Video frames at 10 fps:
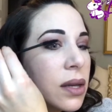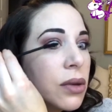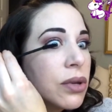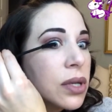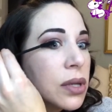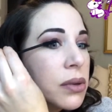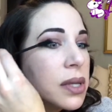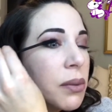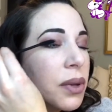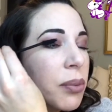You just use
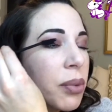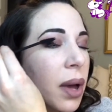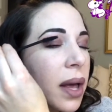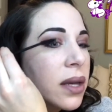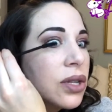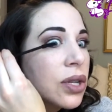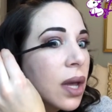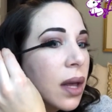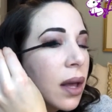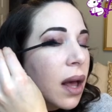it with a brush
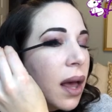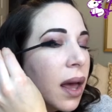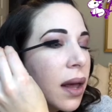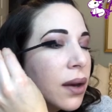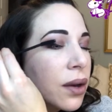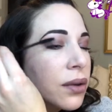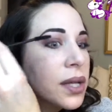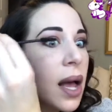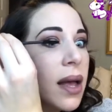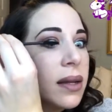and you're
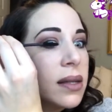done.